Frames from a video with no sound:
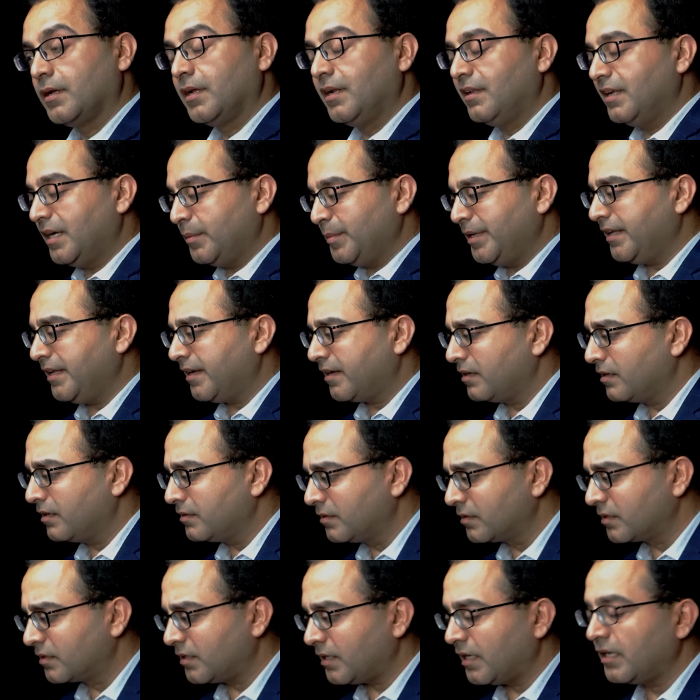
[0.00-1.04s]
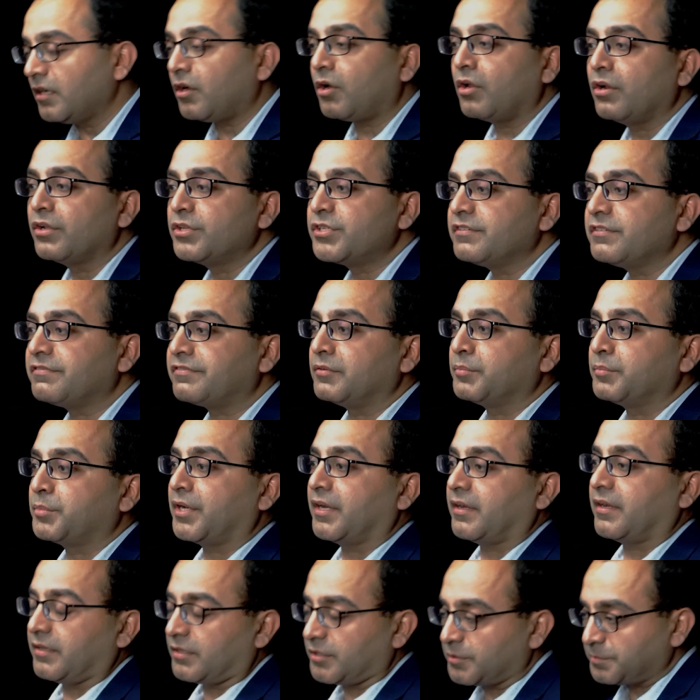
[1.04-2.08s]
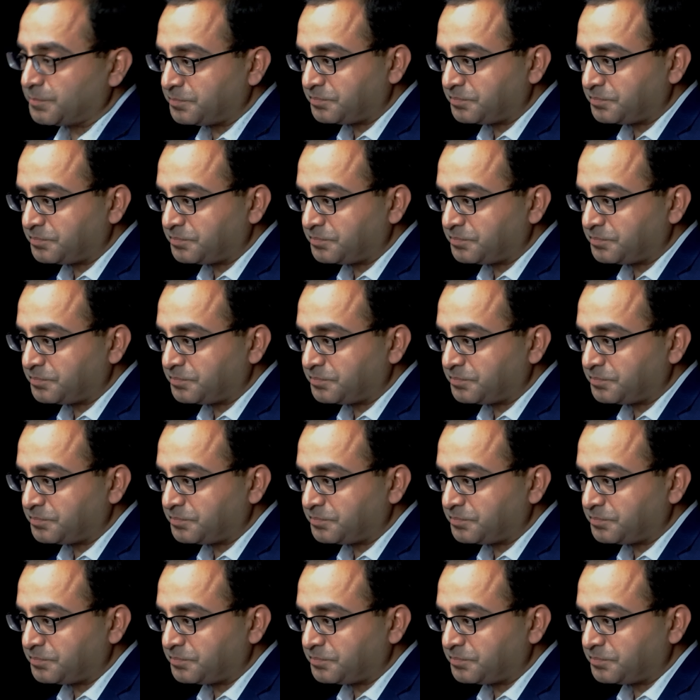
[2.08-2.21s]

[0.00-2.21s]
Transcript: Let me take another analogy from cricket.